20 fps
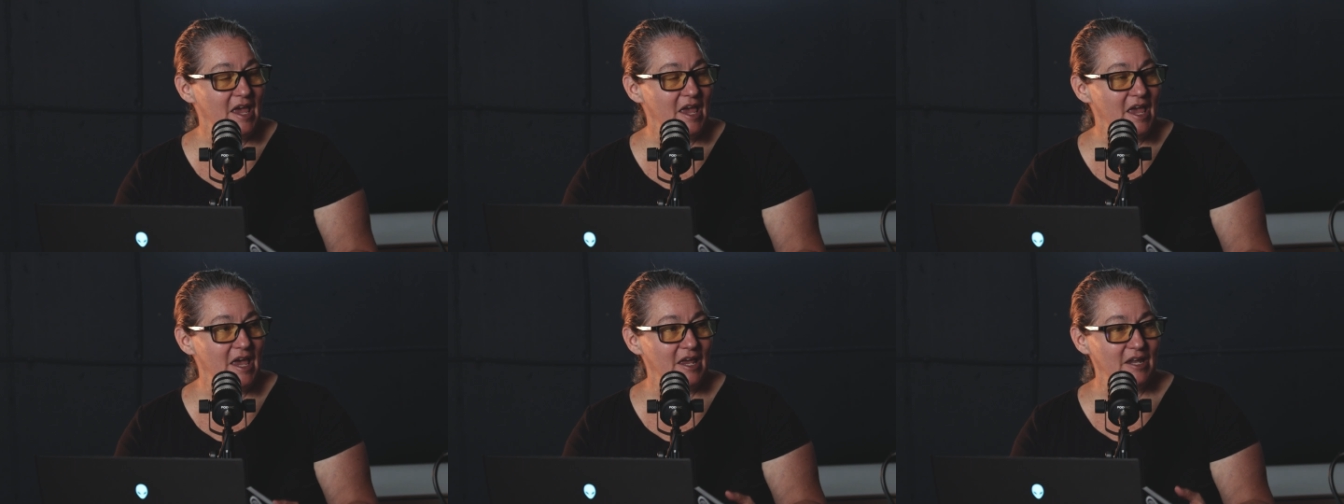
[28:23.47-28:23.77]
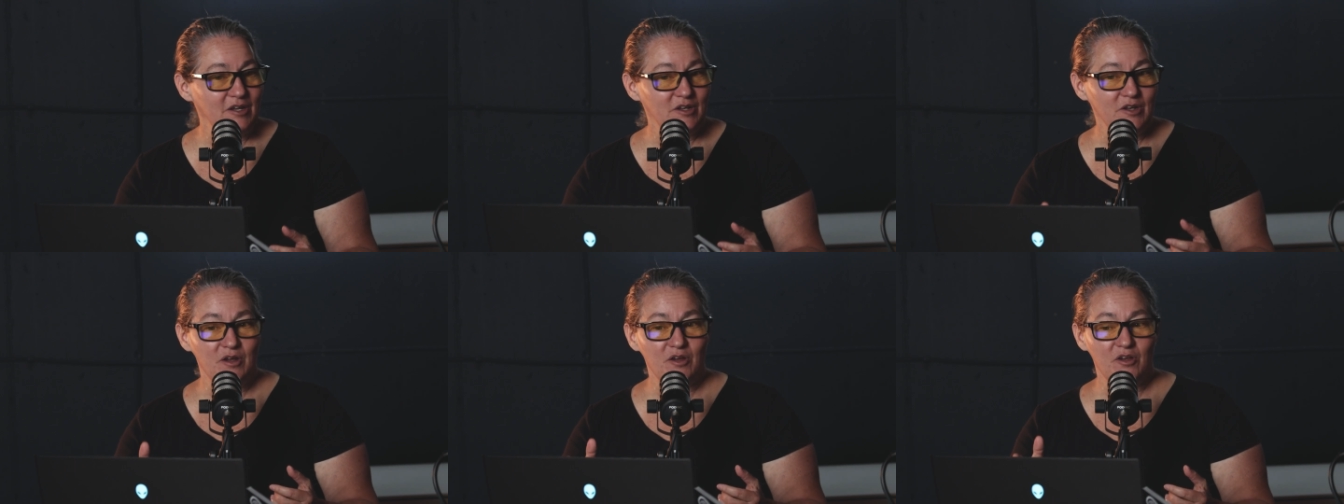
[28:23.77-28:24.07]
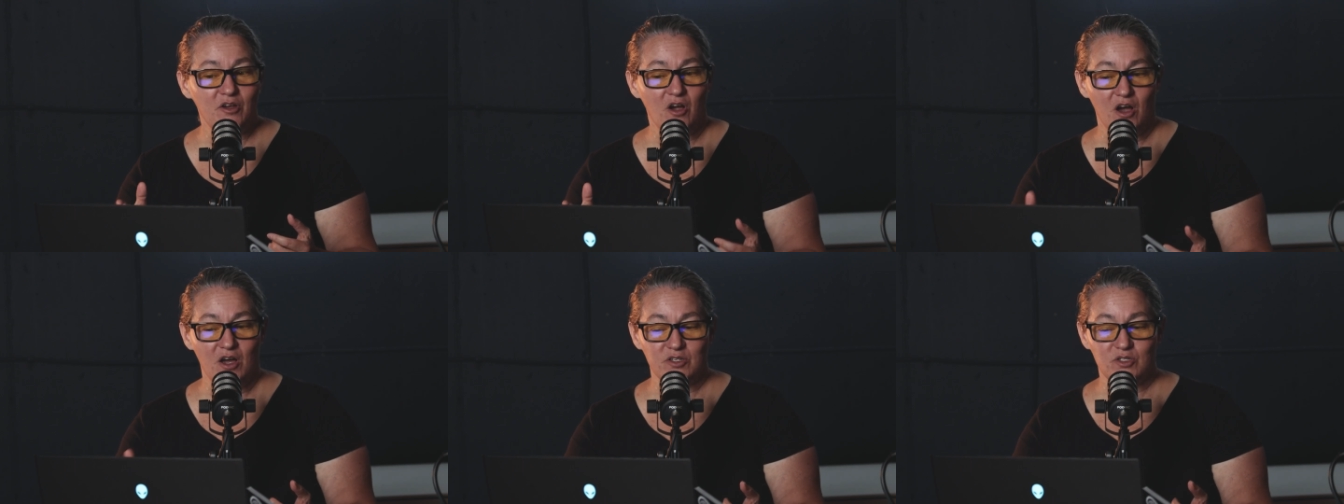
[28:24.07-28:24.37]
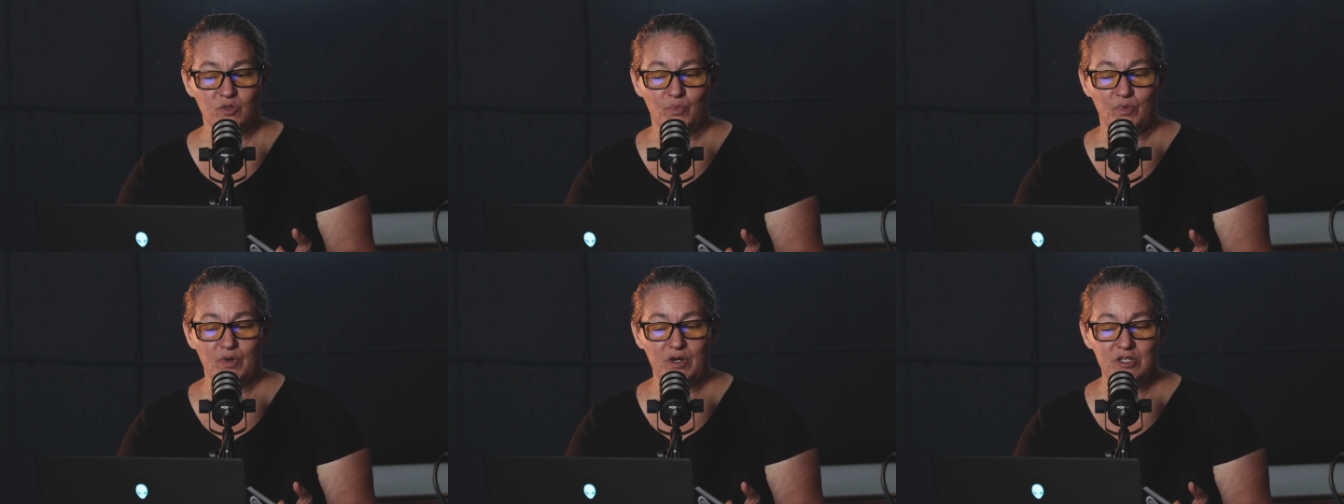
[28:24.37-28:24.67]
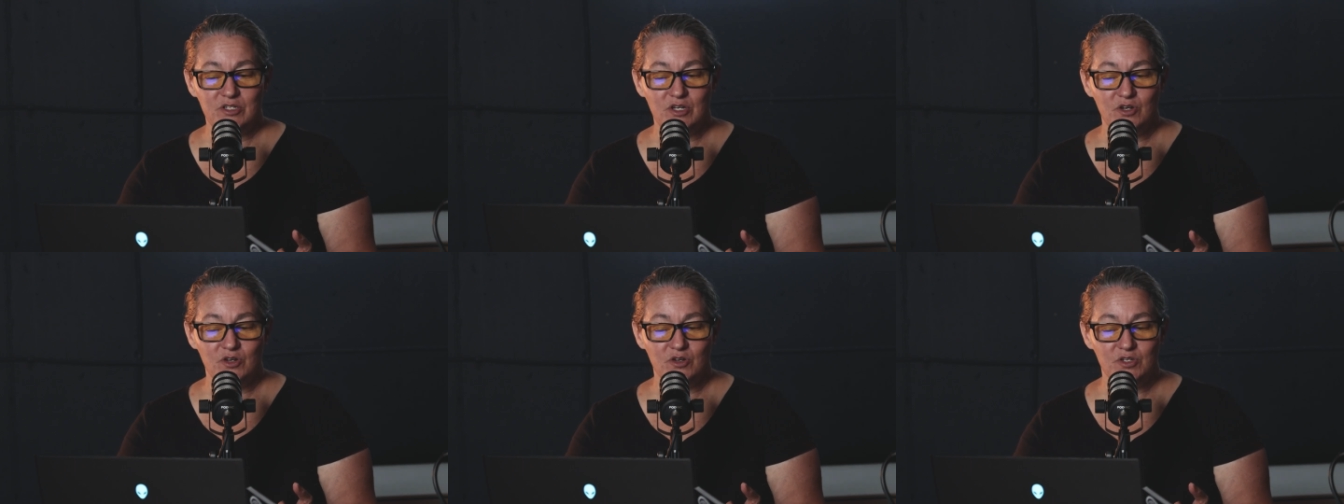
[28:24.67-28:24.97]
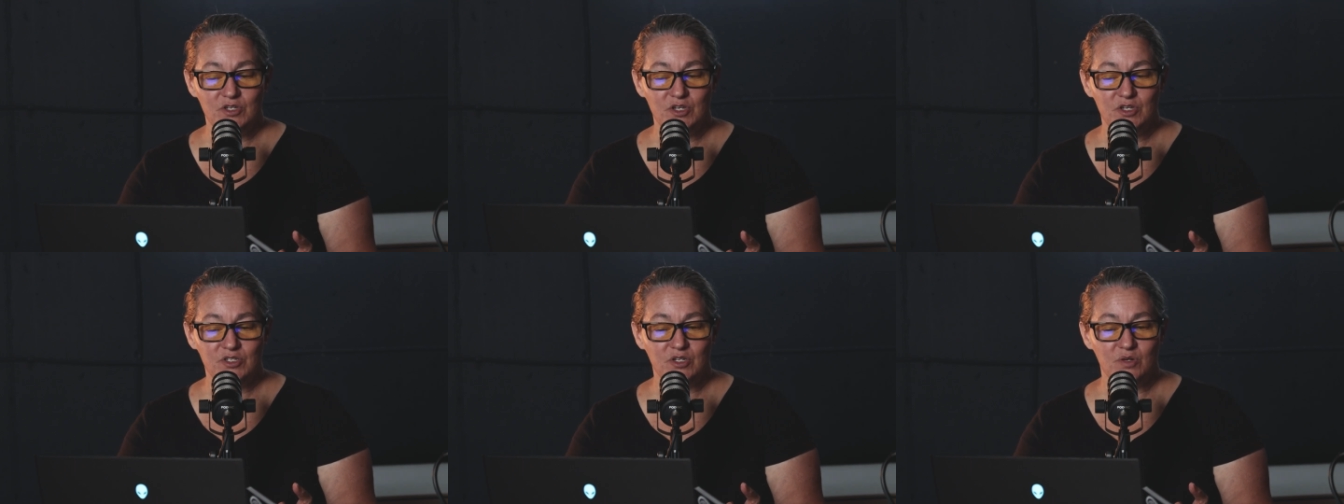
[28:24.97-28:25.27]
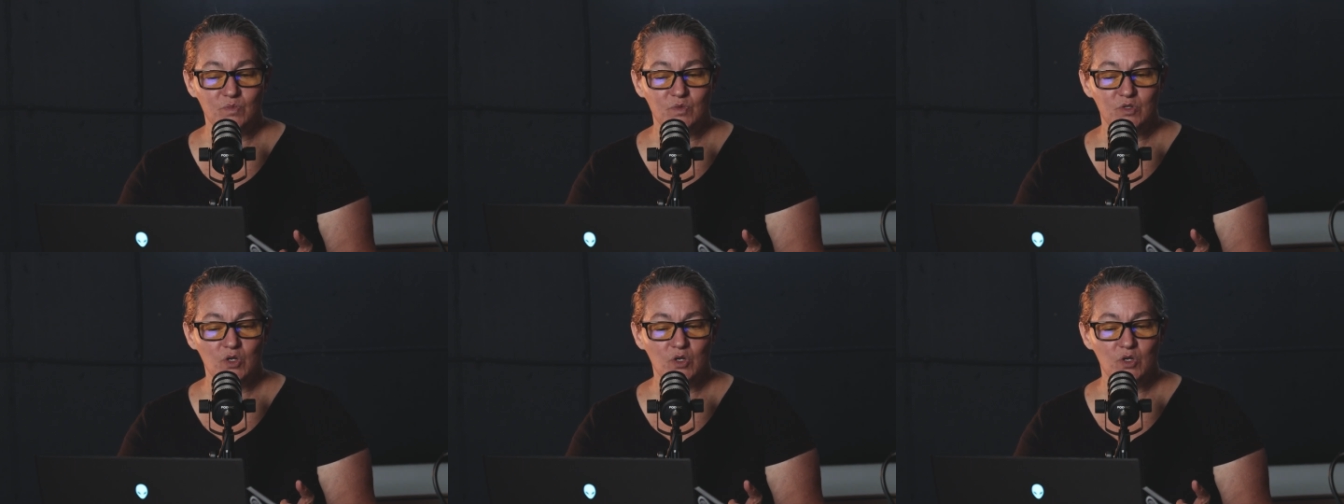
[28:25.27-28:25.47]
and cause a breach in your system.